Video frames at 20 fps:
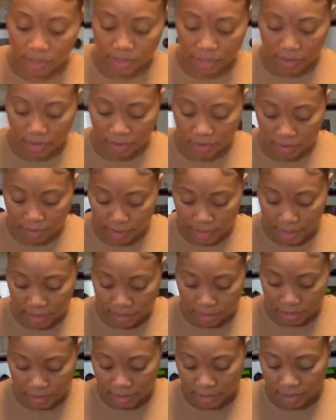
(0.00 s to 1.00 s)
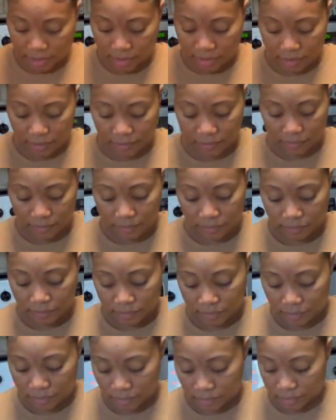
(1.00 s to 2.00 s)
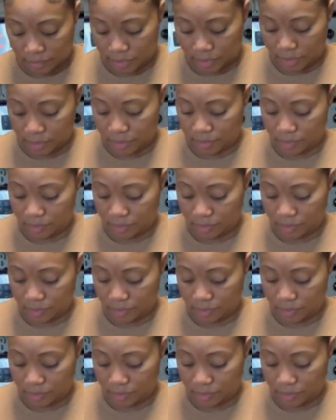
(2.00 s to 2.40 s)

gonna go out today though. With you?